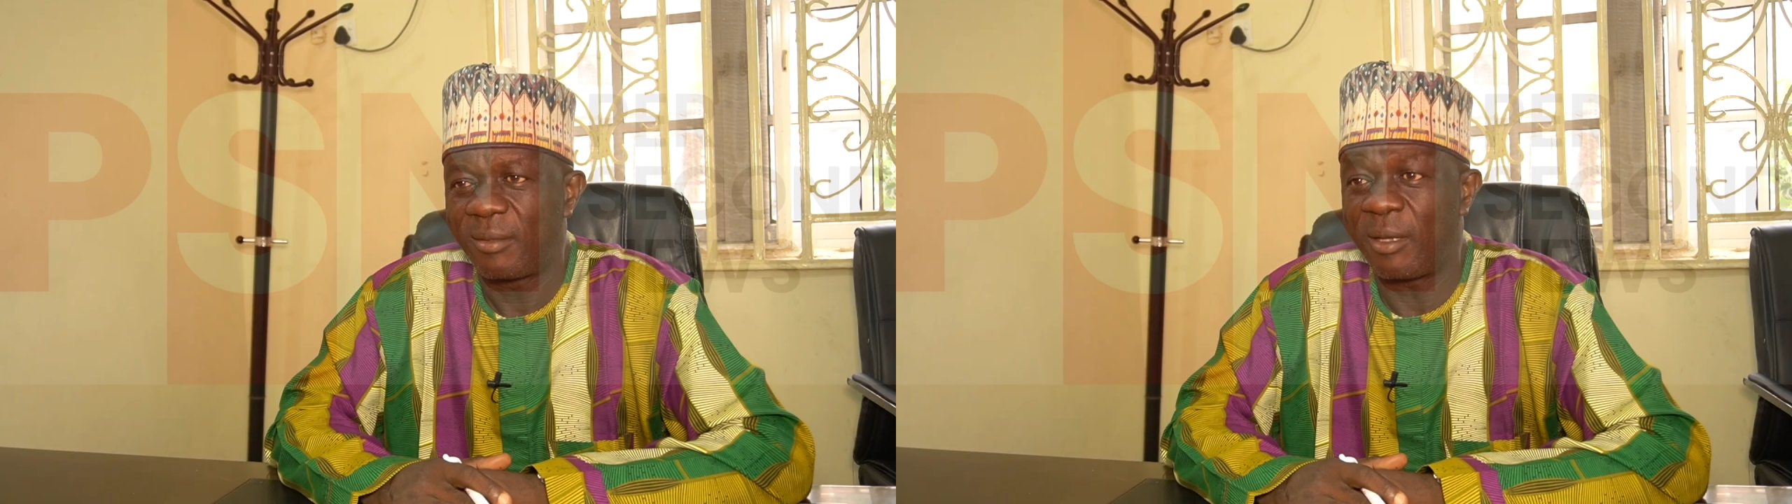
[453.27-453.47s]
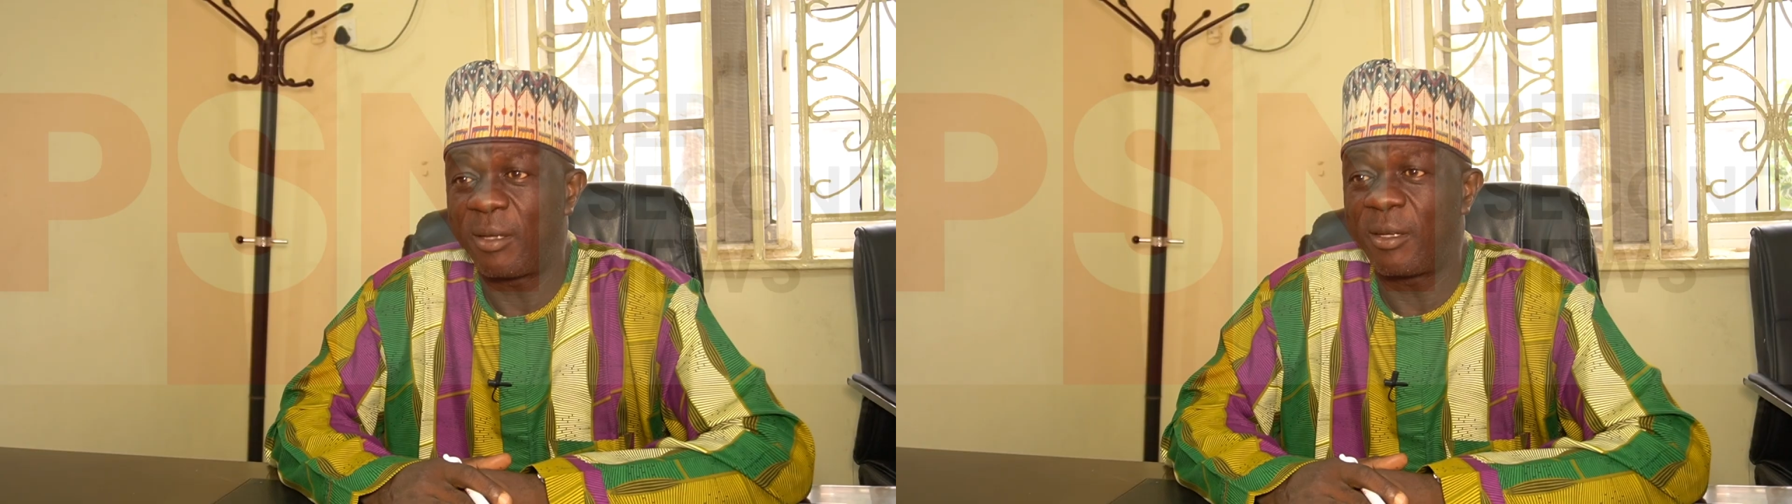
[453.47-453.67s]

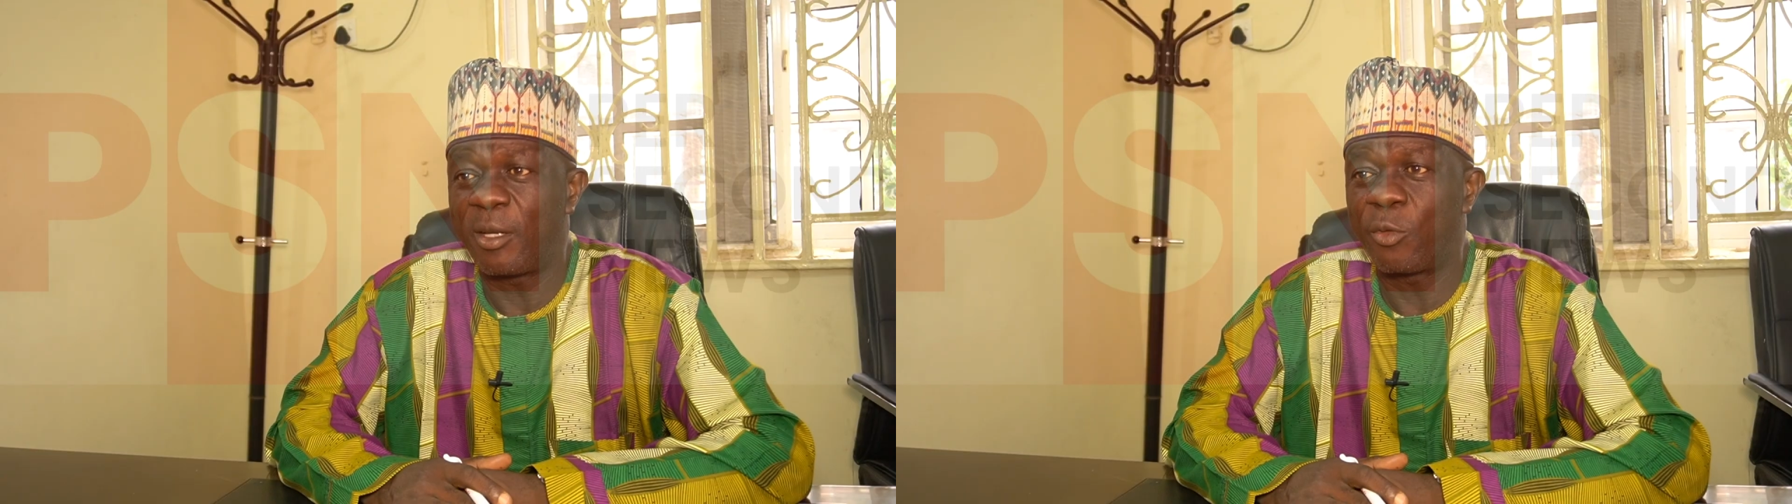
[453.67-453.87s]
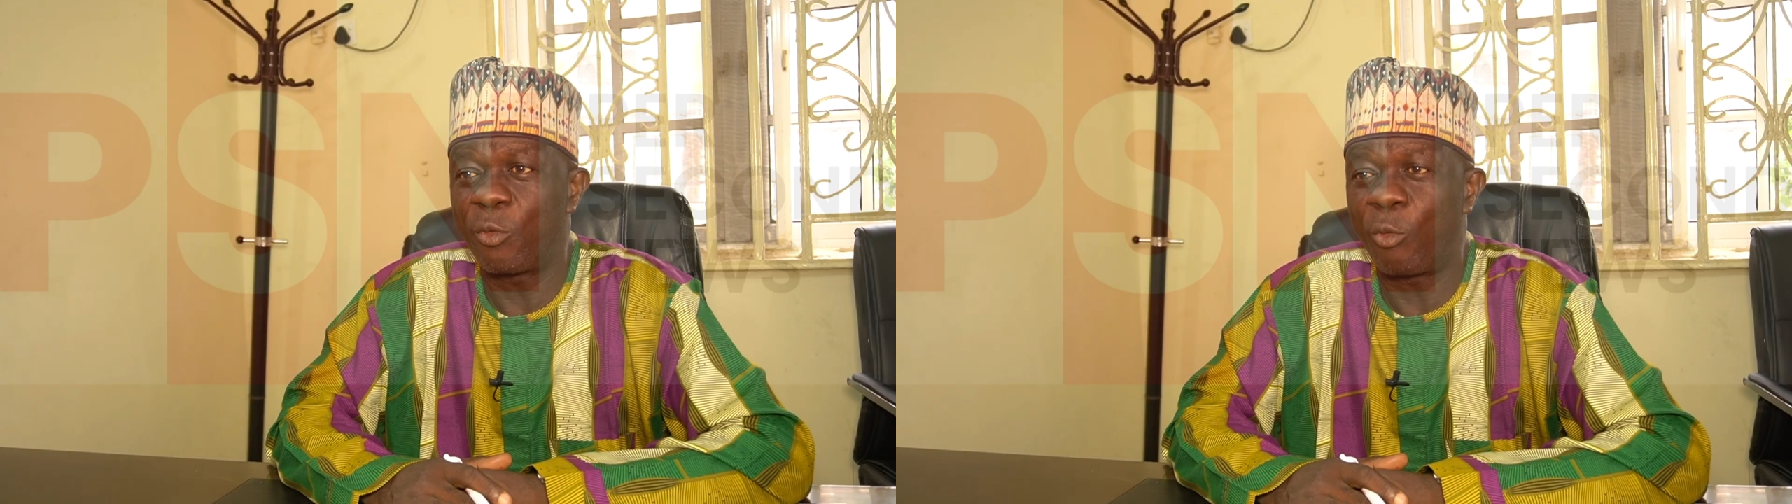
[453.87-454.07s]
We are not
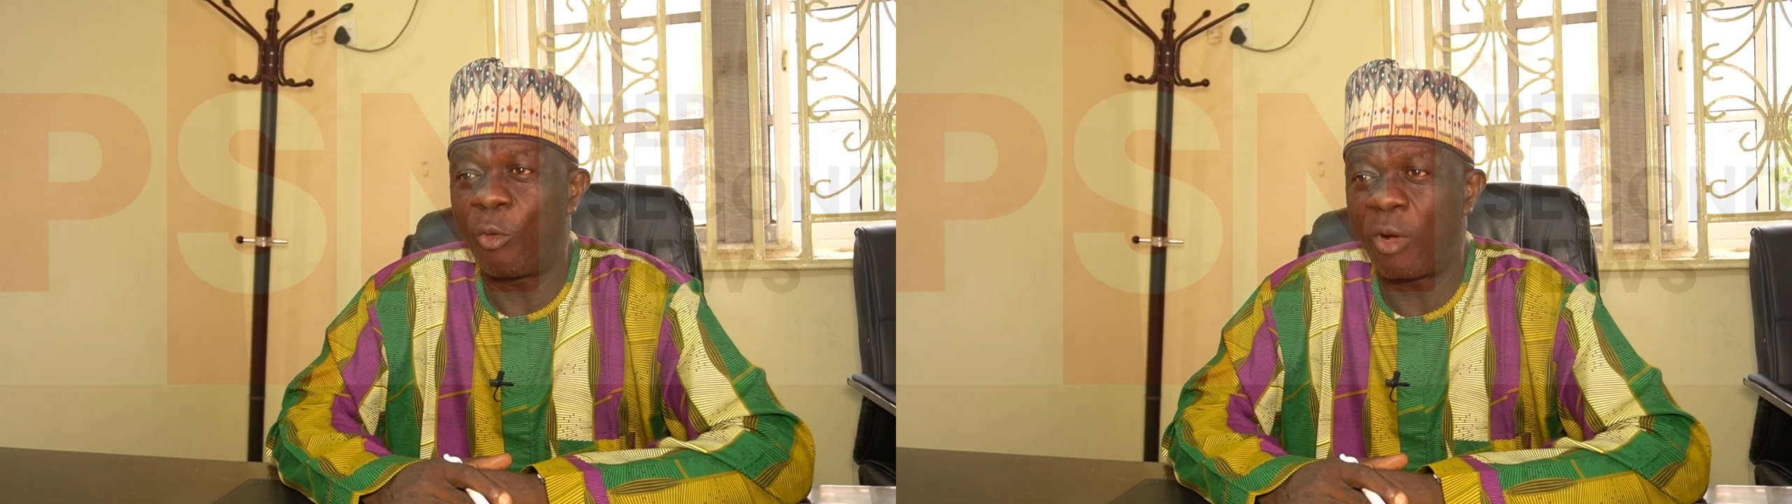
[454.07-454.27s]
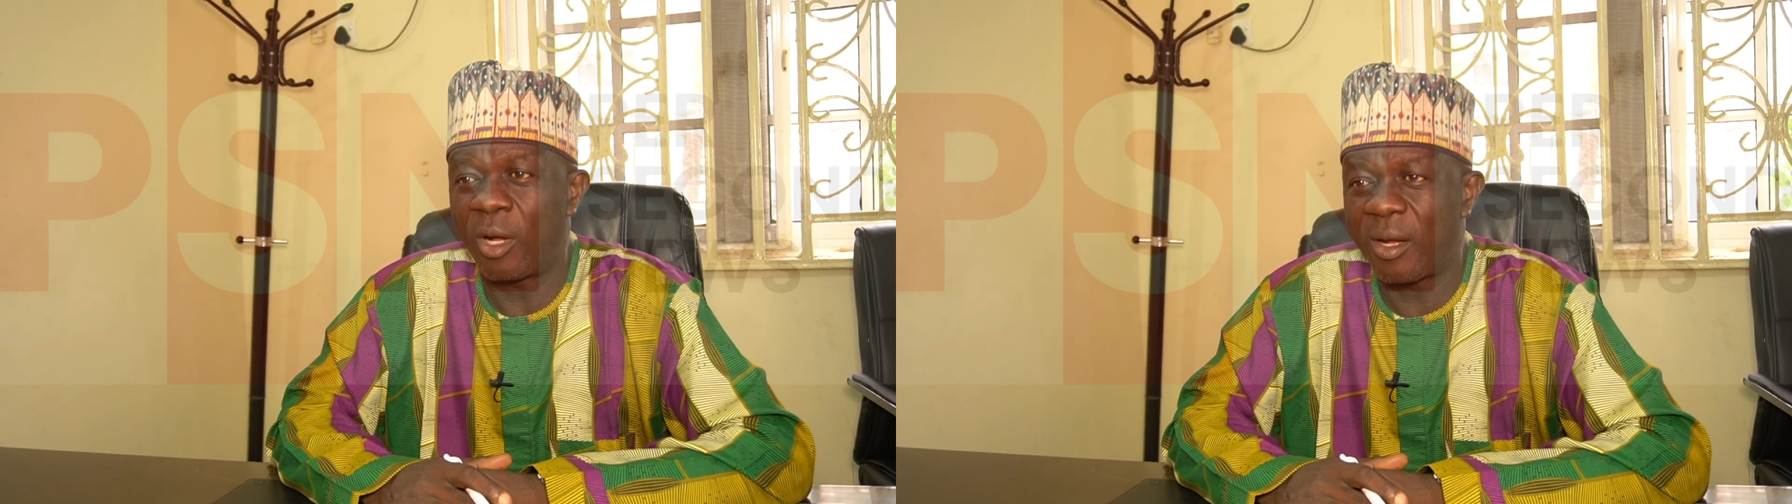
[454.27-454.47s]
ready to
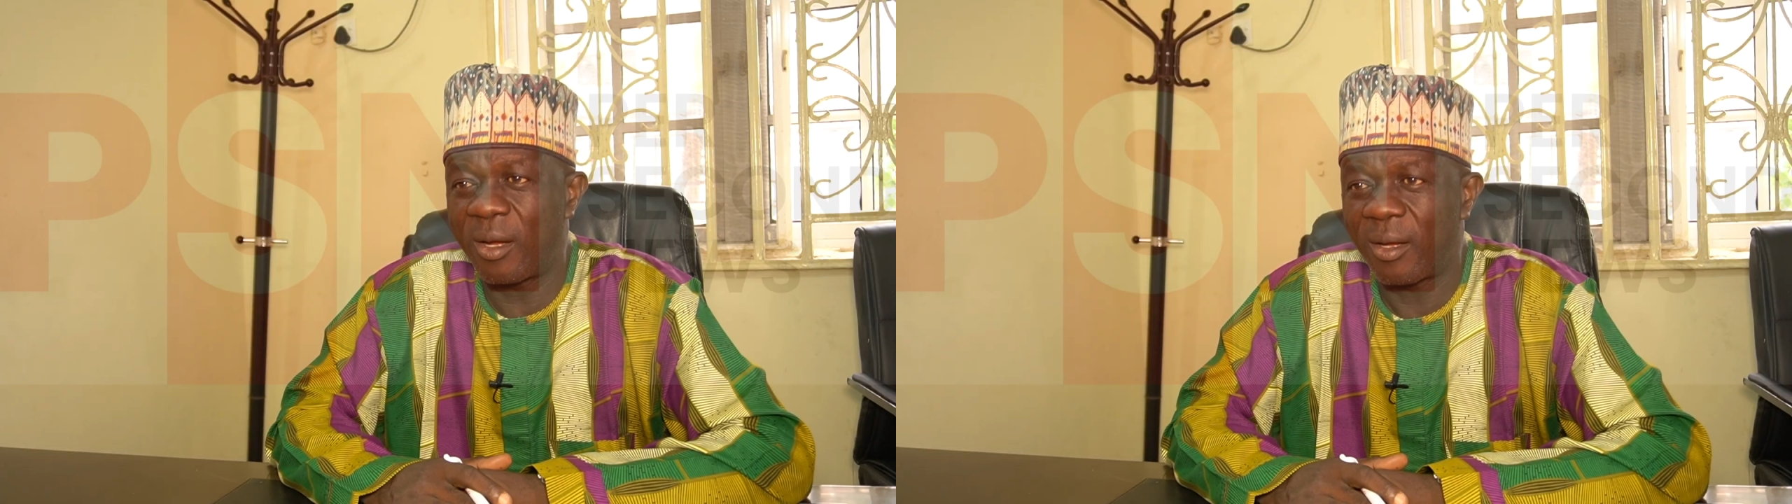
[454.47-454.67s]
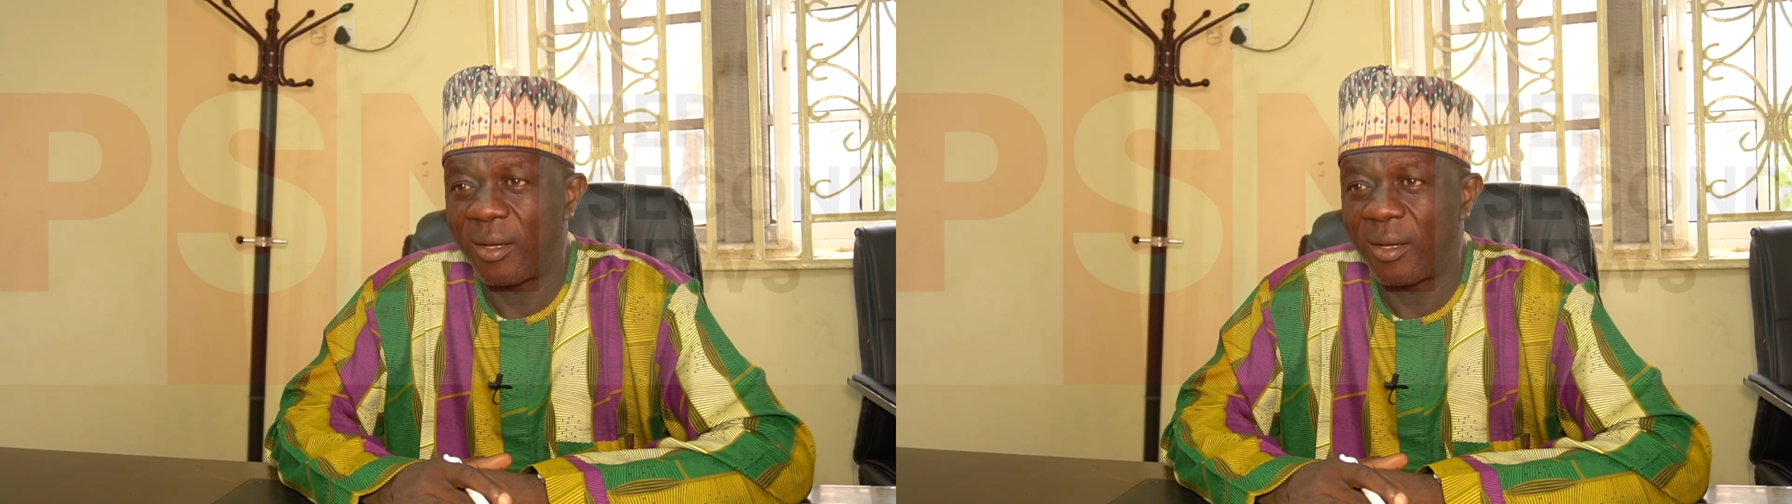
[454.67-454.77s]
work.